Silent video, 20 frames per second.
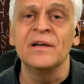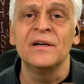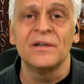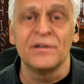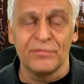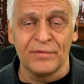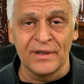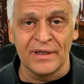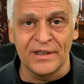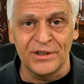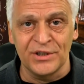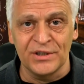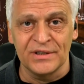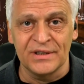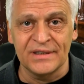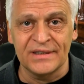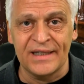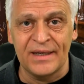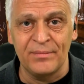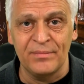Religion's the
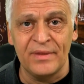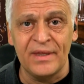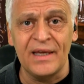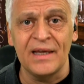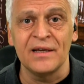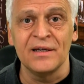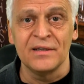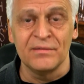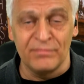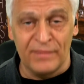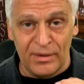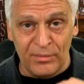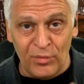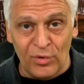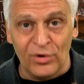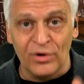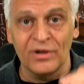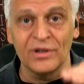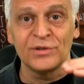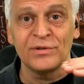same thing. My
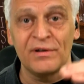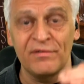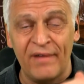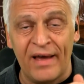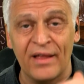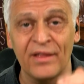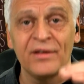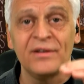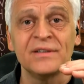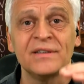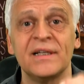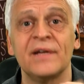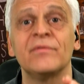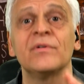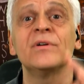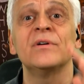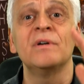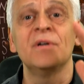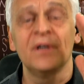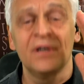morals, my values never,
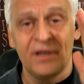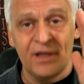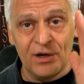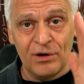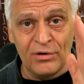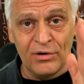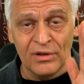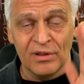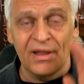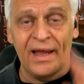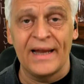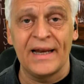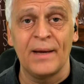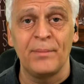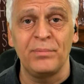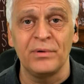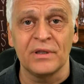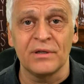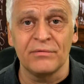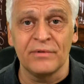line up
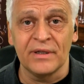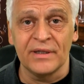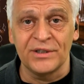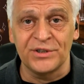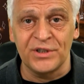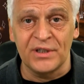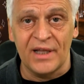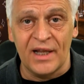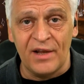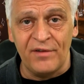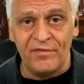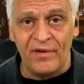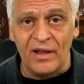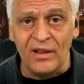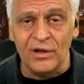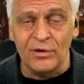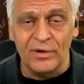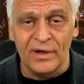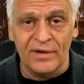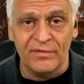with the religion that I follow.
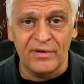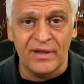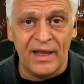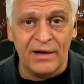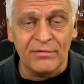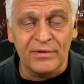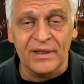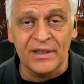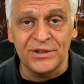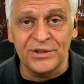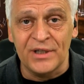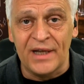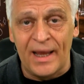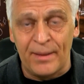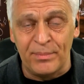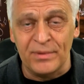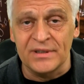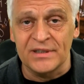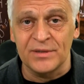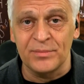Whatever that religion
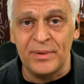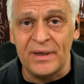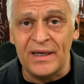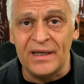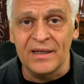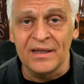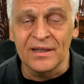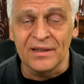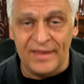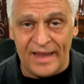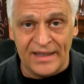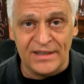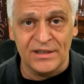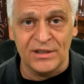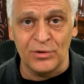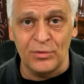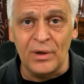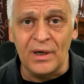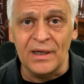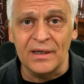happens to be, that's the one.